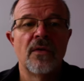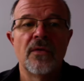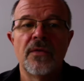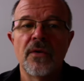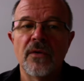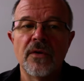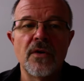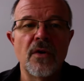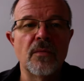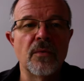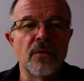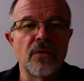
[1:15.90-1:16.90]
There are
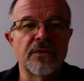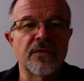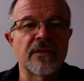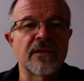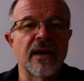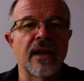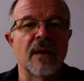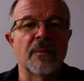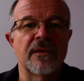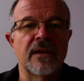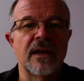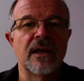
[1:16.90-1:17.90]
no rules for setting up
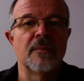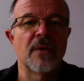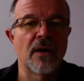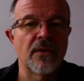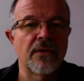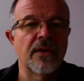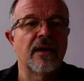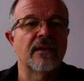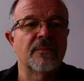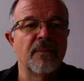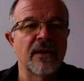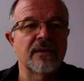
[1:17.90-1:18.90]
a team other than
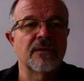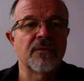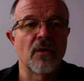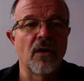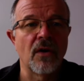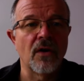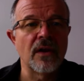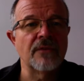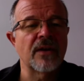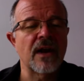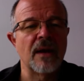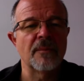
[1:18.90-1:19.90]
it's best if you all
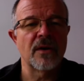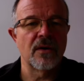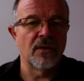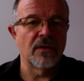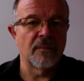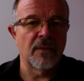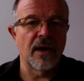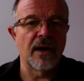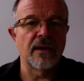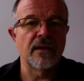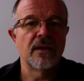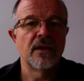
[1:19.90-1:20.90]
have a common goal in
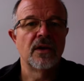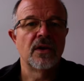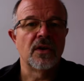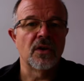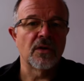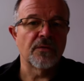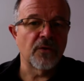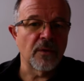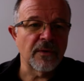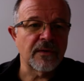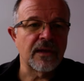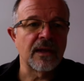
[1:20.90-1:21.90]
mind. You could
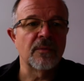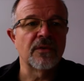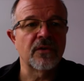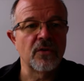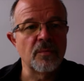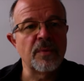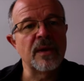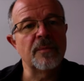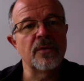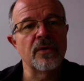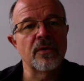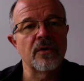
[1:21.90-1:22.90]
form a team with two
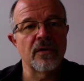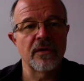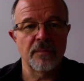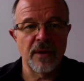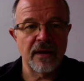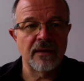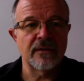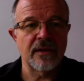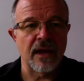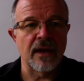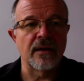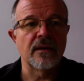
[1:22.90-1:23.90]
people or as many as
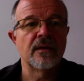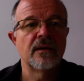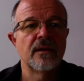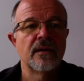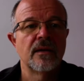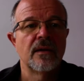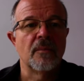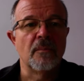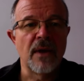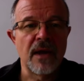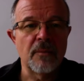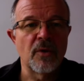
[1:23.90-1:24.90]
10
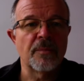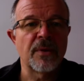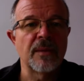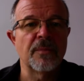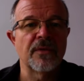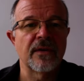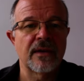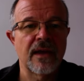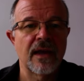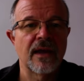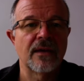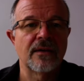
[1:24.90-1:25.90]
many more people than
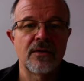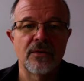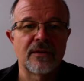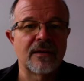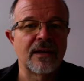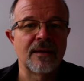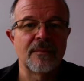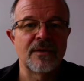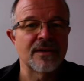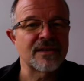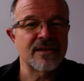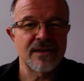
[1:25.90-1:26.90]
10 to a team
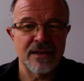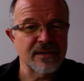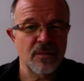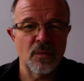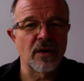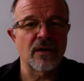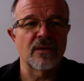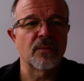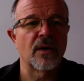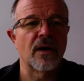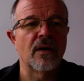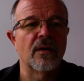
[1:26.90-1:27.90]
just doesn't work as
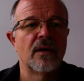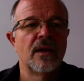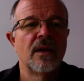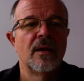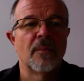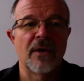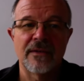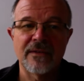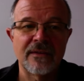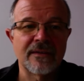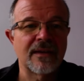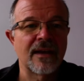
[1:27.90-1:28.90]
well. But as
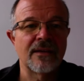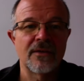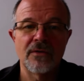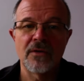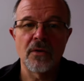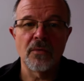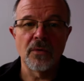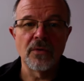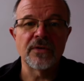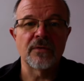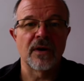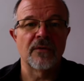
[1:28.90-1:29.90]
I said, there are no
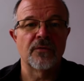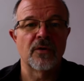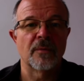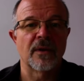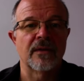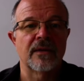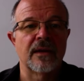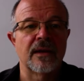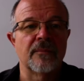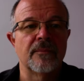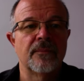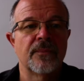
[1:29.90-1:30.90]
rules around forming a
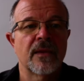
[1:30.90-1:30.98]
team.